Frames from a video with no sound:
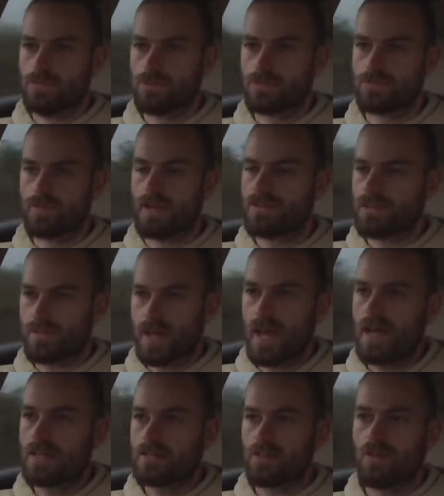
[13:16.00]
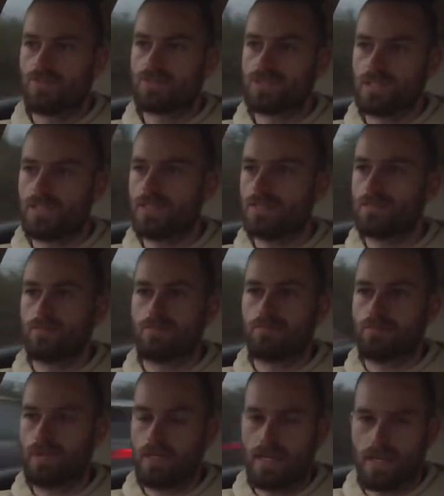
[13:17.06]
the Range Rover had, obviously,
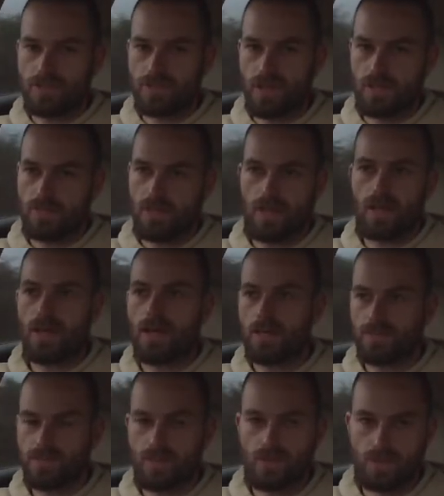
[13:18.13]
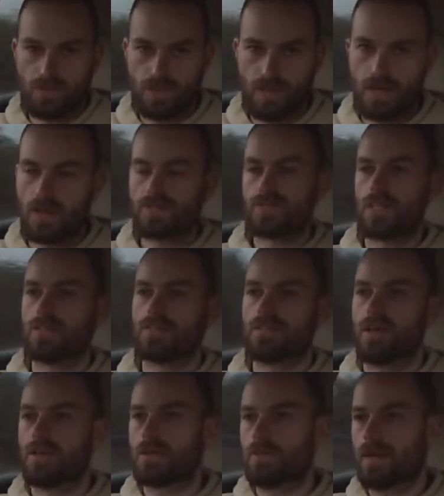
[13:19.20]
bin Land Rover had full 3.5 ton
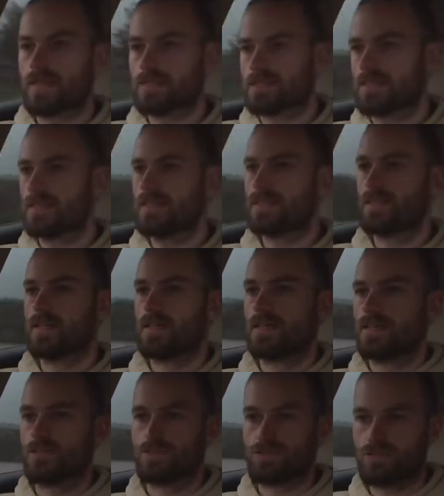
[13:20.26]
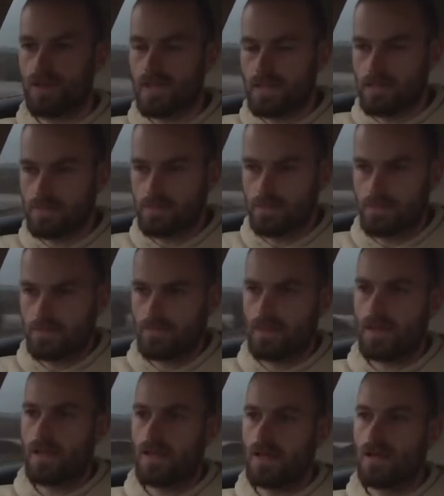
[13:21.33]
towing capacity. It's great.
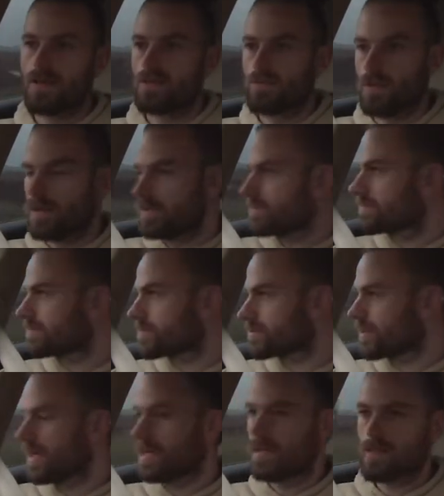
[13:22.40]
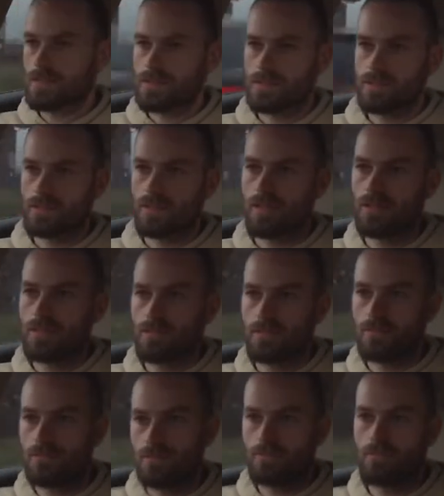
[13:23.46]
I got my trade license, so it
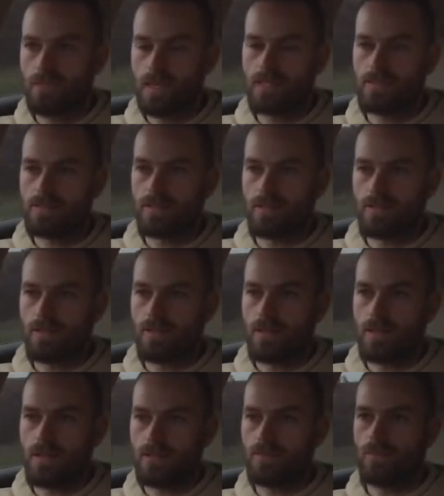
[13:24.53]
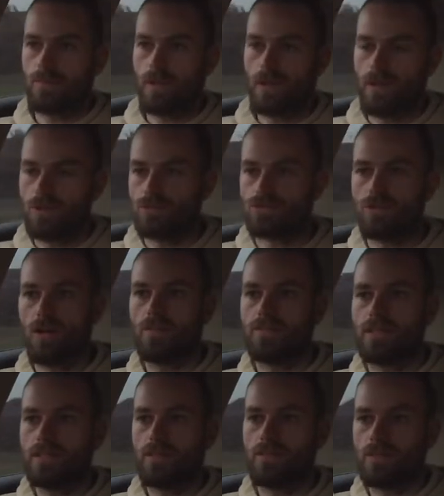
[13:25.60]
means that when I was
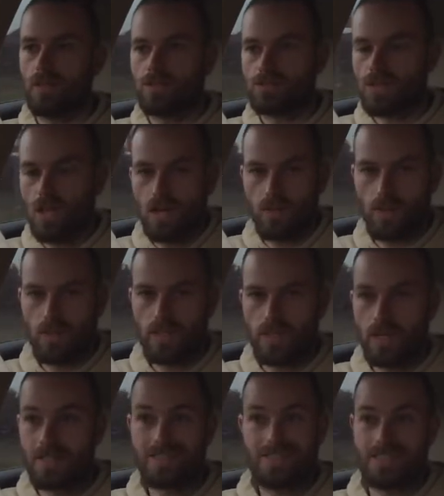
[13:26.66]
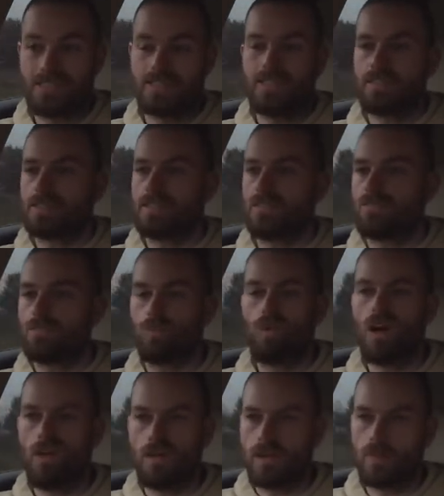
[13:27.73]
driving it, when I was towing with it, I didn't need to even
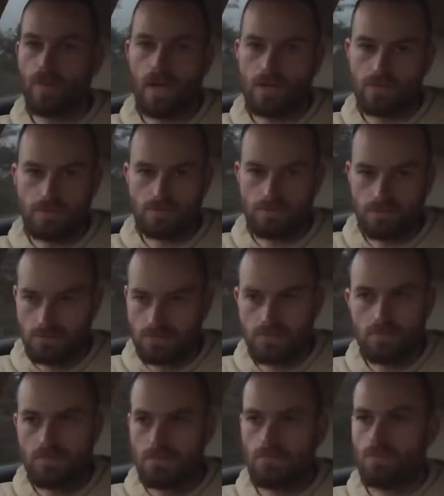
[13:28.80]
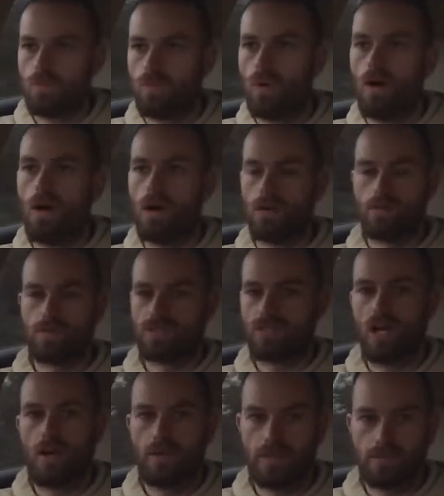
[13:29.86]
worry about what I was
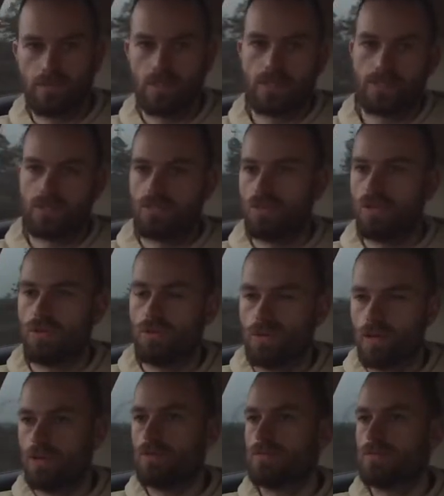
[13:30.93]
towing, because I knew that